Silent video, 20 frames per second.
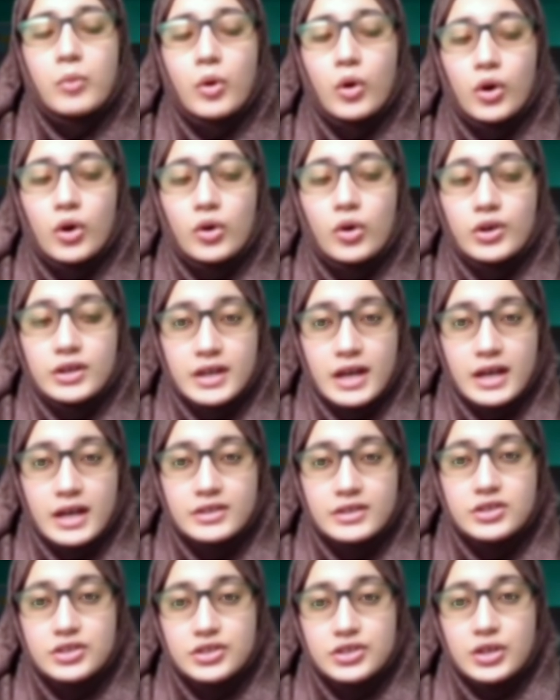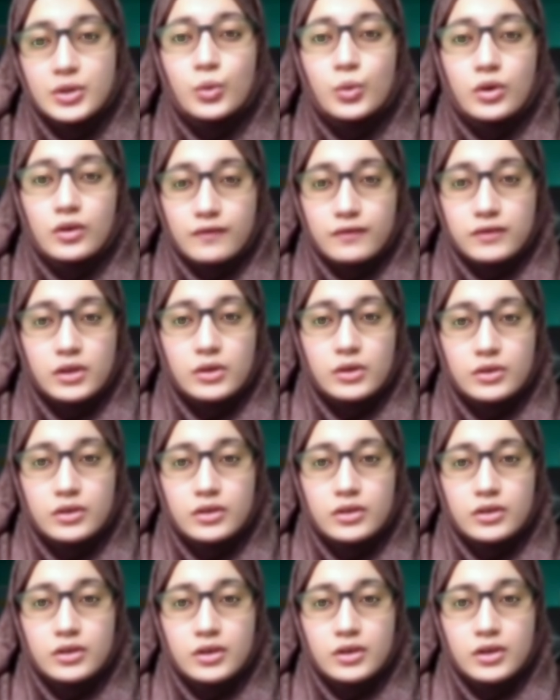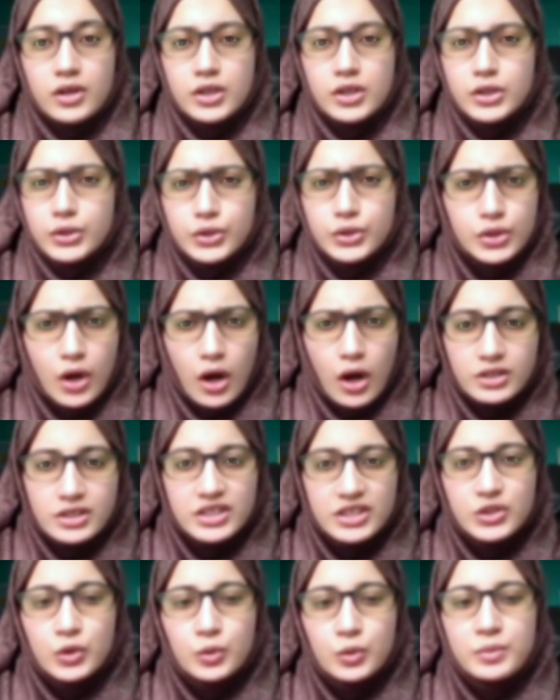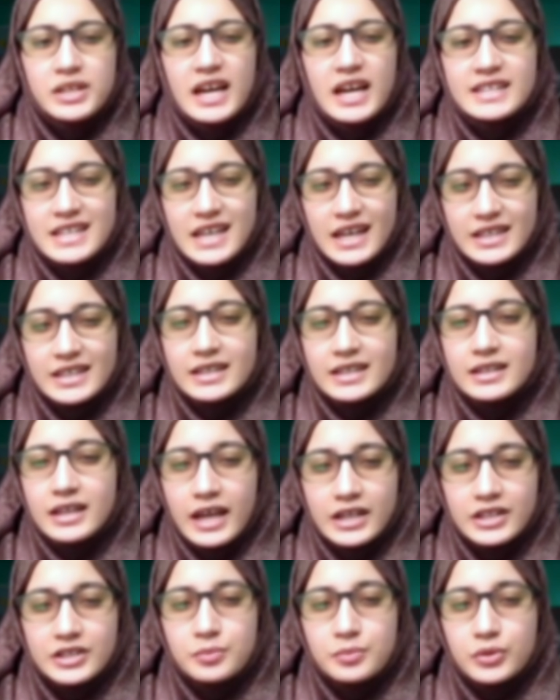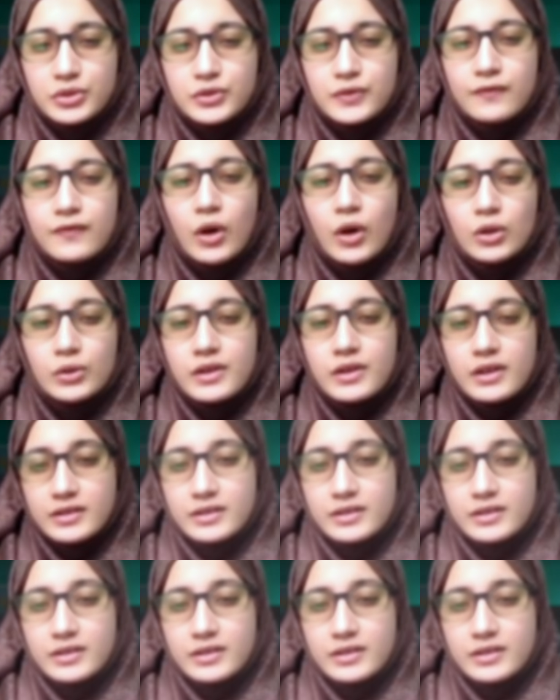more organized teaching workflow. You do not need to be a technical expert to follow